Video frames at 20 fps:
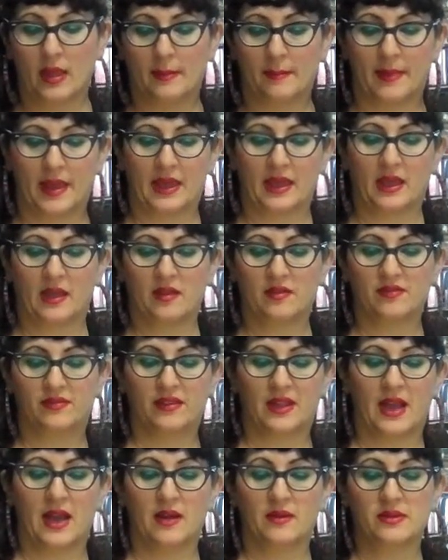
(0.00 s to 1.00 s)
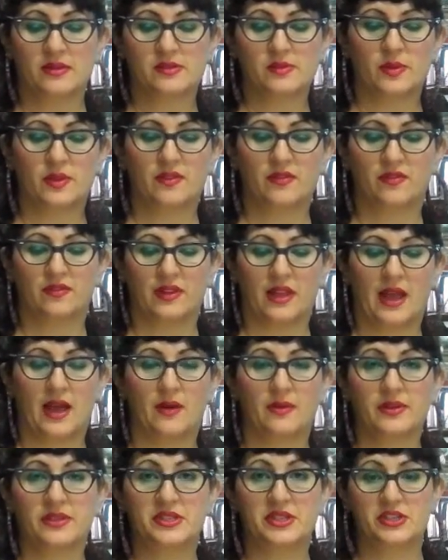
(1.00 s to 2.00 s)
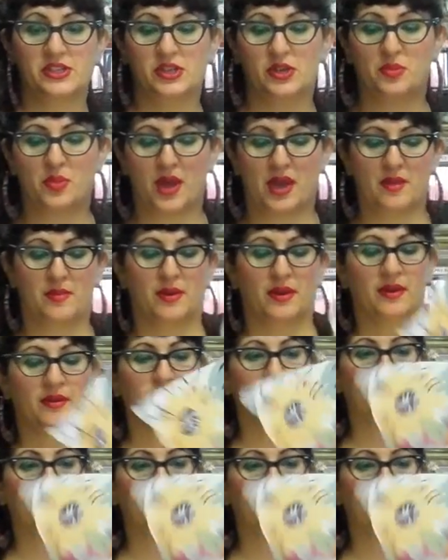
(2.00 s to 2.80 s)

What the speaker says: Making flowers with flower tissue paper.